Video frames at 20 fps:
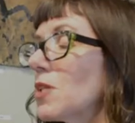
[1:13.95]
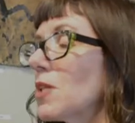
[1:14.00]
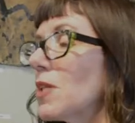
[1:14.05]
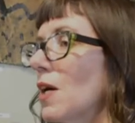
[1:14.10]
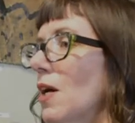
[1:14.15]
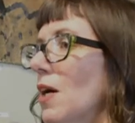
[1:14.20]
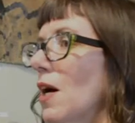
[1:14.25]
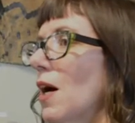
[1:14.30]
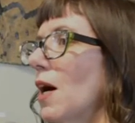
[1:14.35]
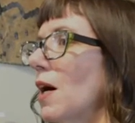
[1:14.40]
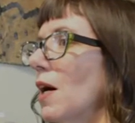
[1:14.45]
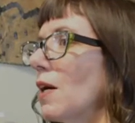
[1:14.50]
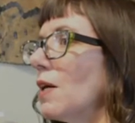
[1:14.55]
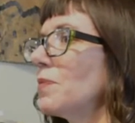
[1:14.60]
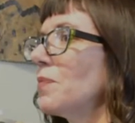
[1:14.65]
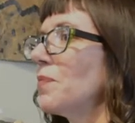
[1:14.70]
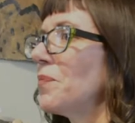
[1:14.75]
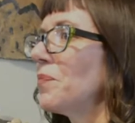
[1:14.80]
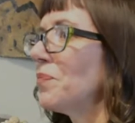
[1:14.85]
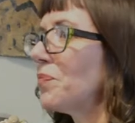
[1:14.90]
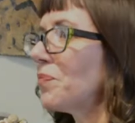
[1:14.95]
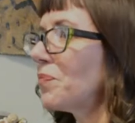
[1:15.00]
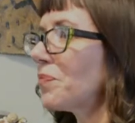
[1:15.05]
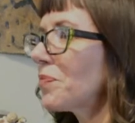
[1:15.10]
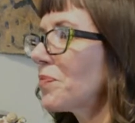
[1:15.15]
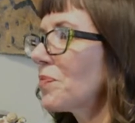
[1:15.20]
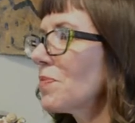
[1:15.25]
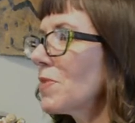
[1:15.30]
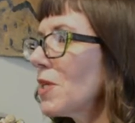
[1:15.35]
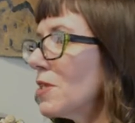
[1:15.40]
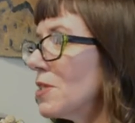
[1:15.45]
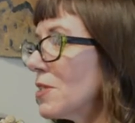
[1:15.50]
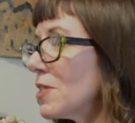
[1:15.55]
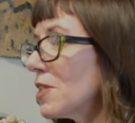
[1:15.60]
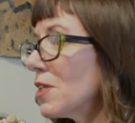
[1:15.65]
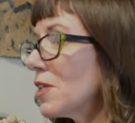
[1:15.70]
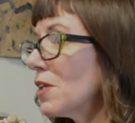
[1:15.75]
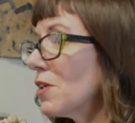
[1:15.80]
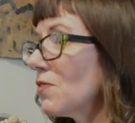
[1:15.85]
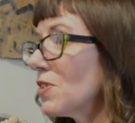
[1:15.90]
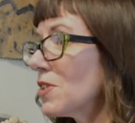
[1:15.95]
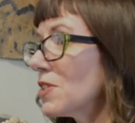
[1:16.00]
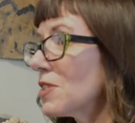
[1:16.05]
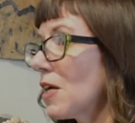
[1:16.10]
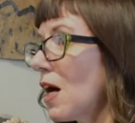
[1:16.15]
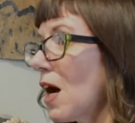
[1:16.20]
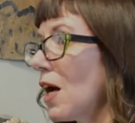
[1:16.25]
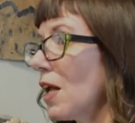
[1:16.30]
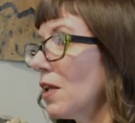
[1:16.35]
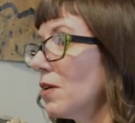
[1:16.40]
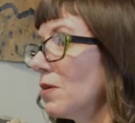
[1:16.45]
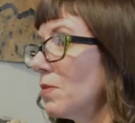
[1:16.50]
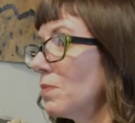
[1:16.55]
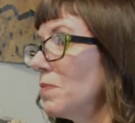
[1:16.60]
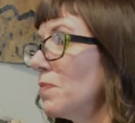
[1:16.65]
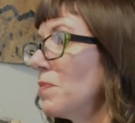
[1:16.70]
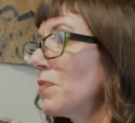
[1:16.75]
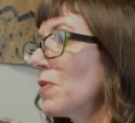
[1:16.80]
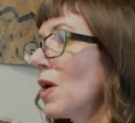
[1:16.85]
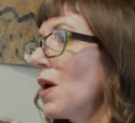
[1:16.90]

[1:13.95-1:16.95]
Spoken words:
the City of Asylum